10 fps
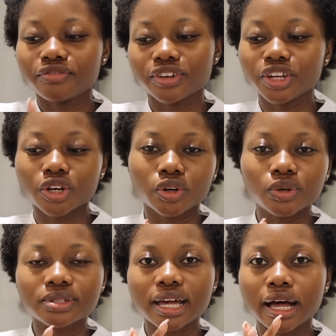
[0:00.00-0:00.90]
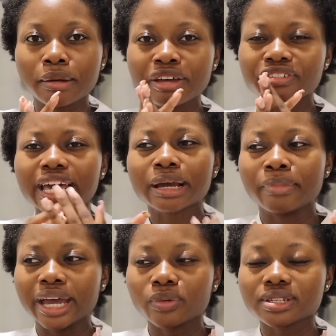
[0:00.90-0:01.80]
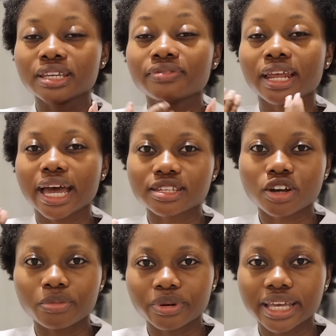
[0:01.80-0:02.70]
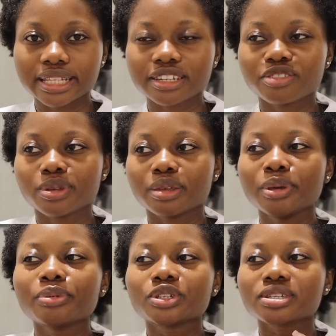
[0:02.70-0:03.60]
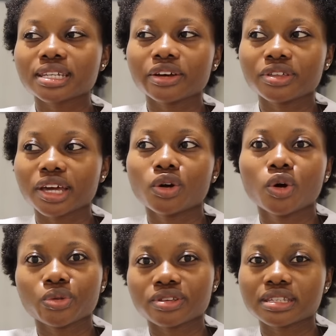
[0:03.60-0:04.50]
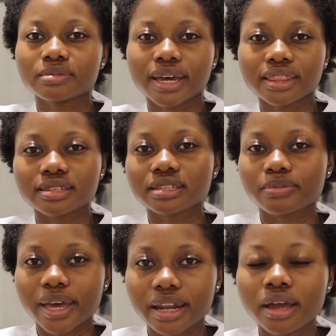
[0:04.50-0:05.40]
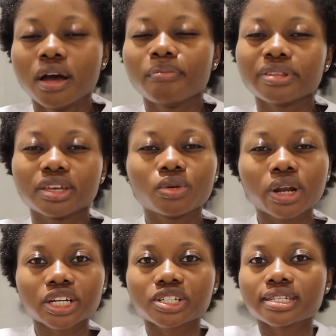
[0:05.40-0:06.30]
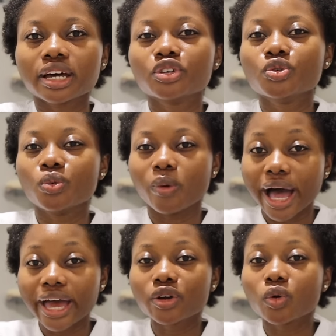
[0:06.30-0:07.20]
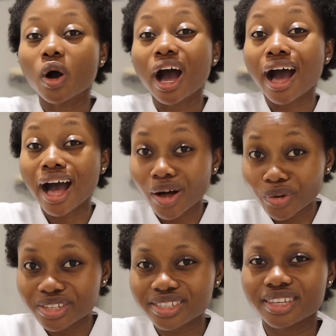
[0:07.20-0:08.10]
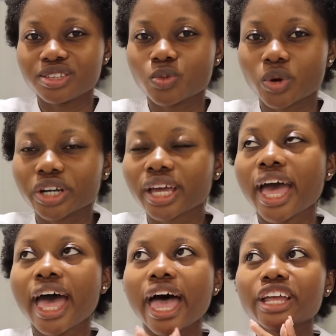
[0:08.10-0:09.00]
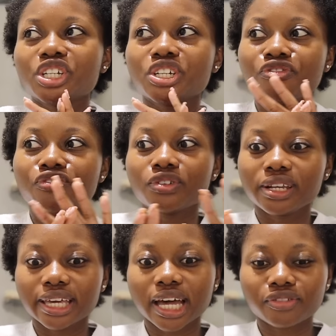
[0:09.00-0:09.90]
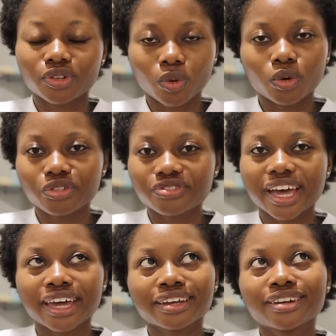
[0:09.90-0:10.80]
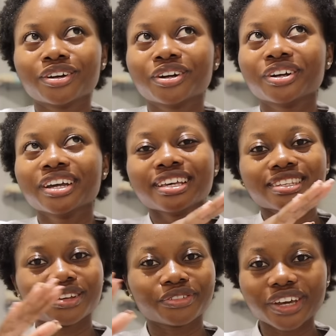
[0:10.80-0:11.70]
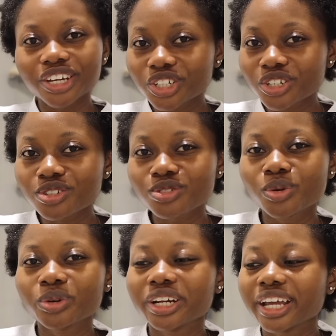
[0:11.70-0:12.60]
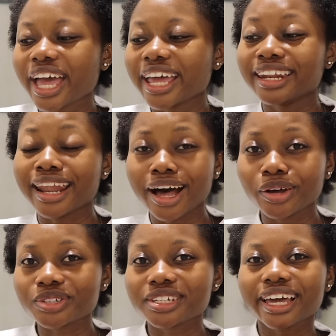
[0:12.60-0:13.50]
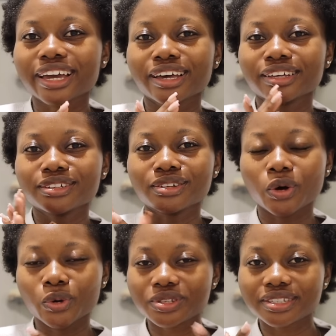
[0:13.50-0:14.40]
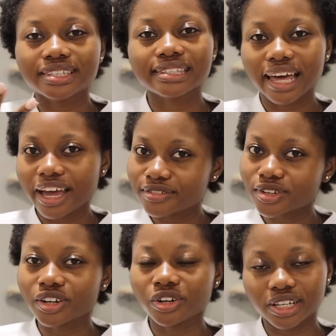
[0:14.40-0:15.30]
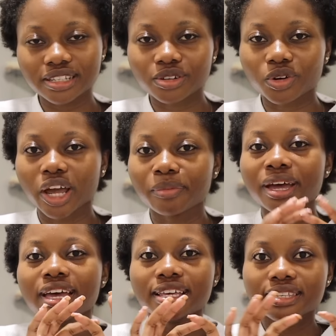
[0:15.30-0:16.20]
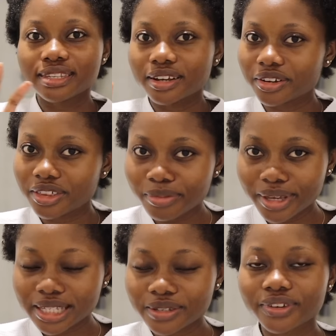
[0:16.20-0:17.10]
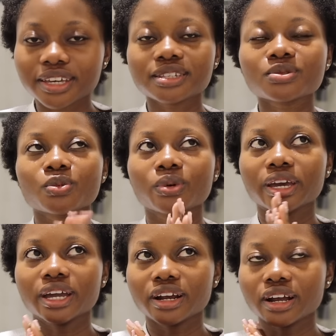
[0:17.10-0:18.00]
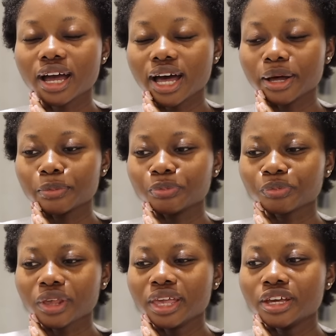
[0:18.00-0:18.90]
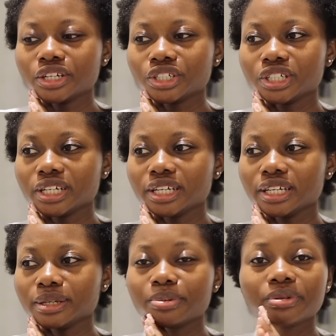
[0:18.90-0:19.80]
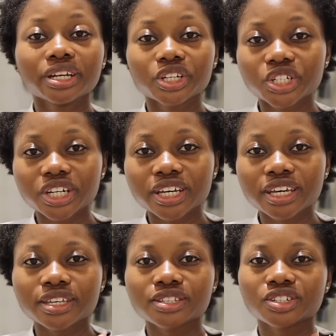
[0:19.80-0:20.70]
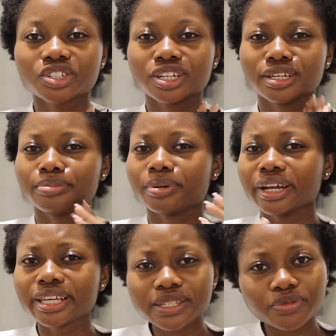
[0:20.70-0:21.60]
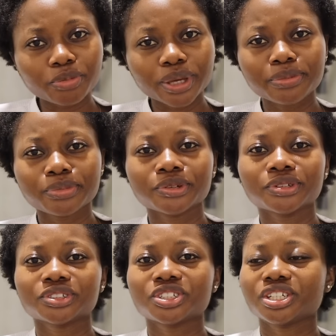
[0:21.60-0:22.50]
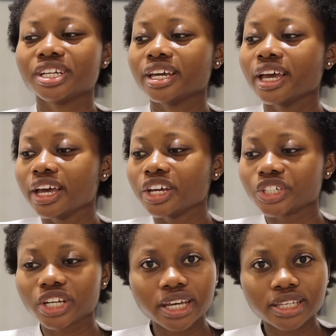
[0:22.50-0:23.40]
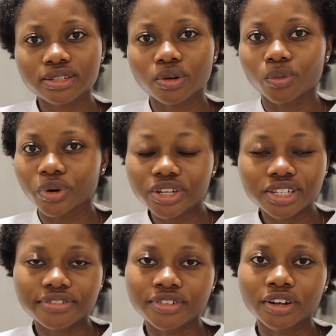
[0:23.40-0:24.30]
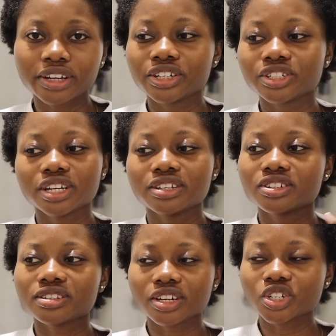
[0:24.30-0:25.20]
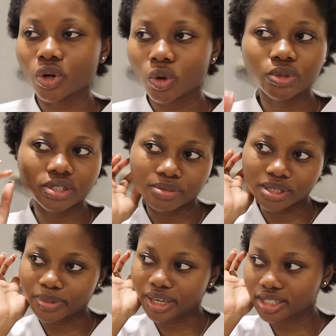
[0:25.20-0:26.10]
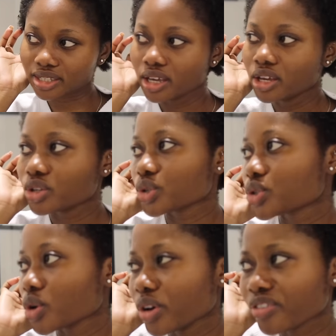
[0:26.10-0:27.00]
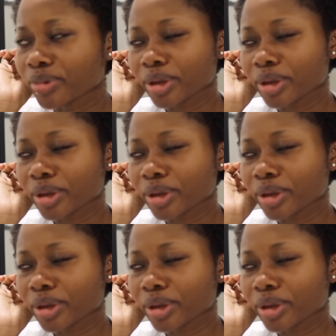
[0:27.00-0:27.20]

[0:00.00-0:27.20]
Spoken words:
videos, I feel like mine wasn't even as comprehensive, but then people just tell you that, oh, this is bad, but they don't actually tell you why or how these things work. And she fully covered all of that in her salvation story, and now she like hosts these lives on her Instagram, Sarah the Misfit, where she preaches, she prays for people, she shares words of knowledge, and it's just such a wholesome space. So if I'm